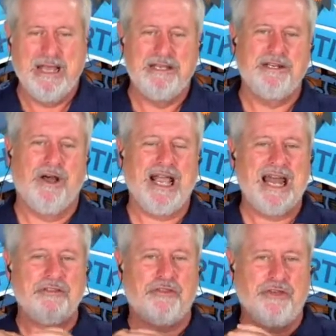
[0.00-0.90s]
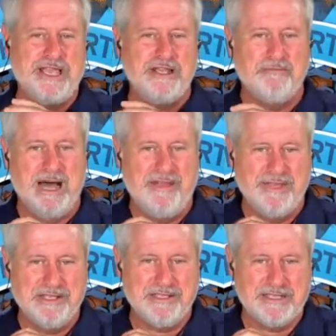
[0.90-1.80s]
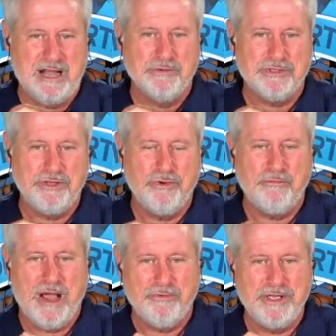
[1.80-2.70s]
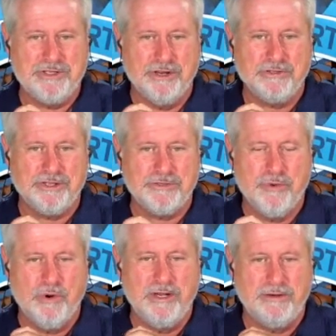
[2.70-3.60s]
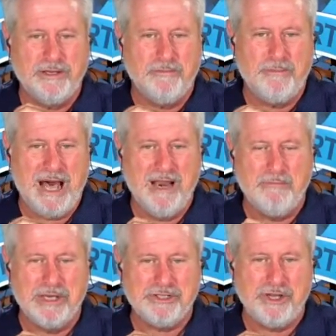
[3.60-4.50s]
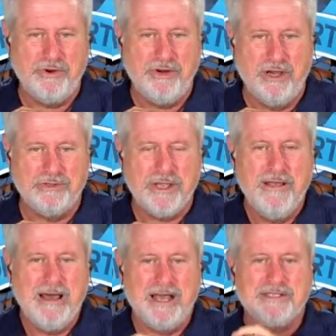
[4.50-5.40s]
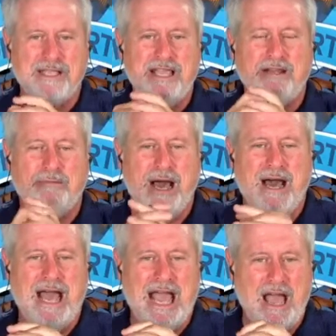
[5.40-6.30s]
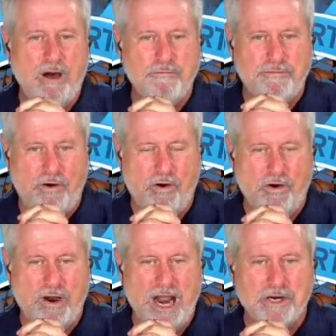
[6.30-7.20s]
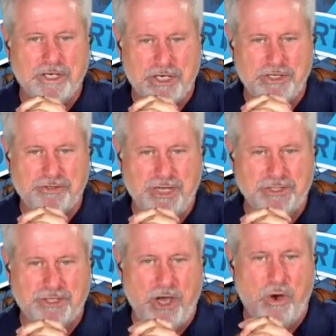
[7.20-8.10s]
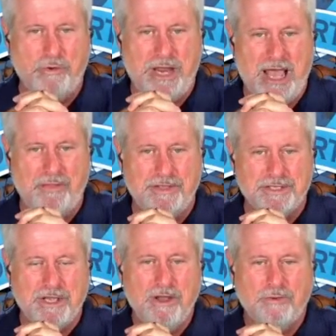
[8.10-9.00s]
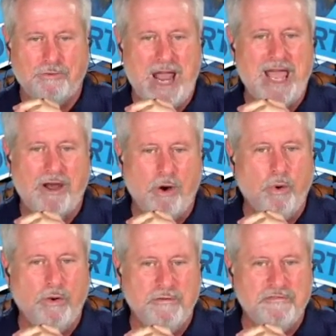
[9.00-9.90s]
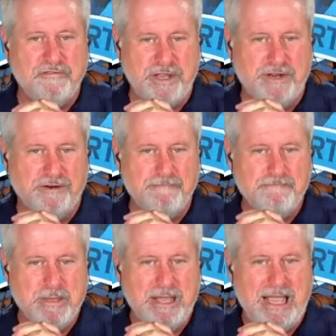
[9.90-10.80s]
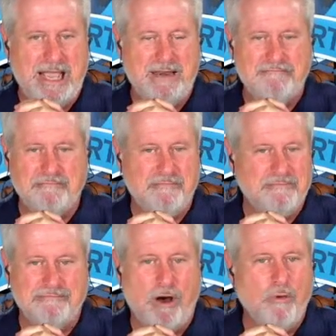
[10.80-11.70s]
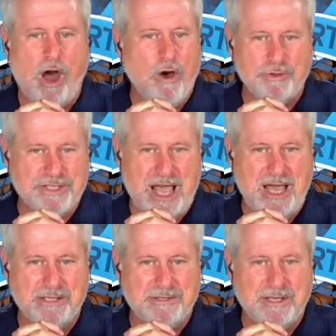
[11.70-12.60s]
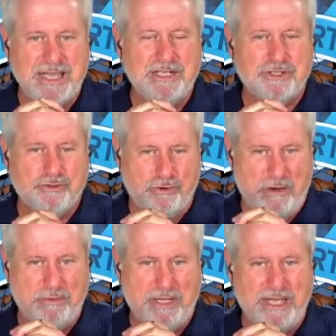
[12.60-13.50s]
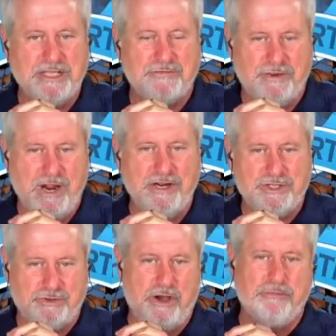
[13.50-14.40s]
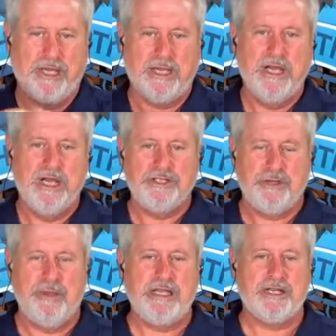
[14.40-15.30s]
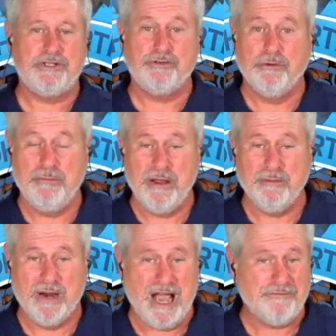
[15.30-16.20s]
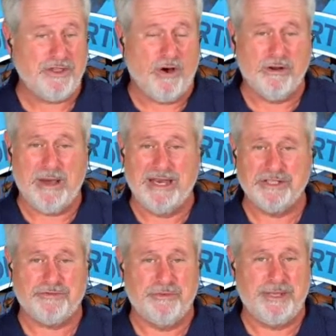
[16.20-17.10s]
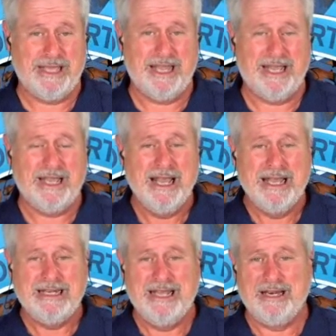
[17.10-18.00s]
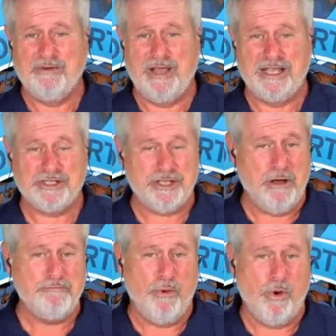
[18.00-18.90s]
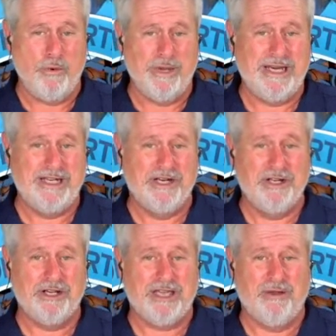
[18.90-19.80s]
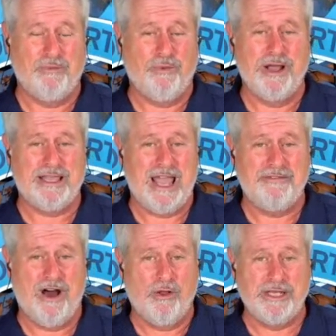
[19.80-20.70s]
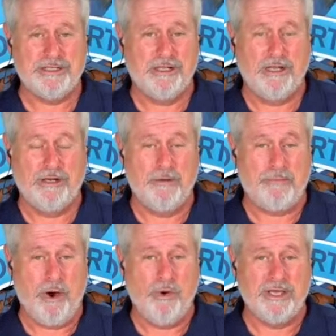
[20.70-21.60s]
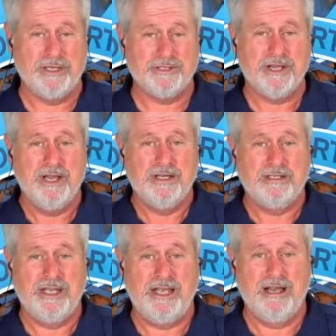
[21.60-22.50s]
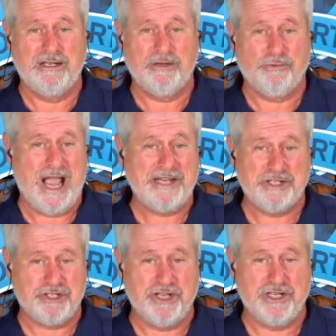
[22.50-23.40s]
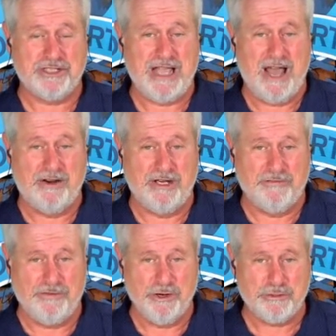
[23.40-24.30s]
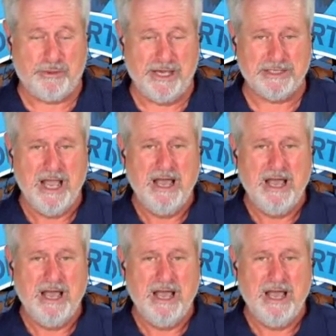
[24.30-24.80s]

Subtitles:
You know, I got to thinking about this as I was doing my research this morning and compiling my show notes. I was thinking about how far our country has gone down this rat hole of fear, and on all sides. And it's troubling. It's very troubling to me, because you remember, I've talked about this from the beginning, that at some point we need to look at what gave all these little Napoleons the right to shut us down in the first place.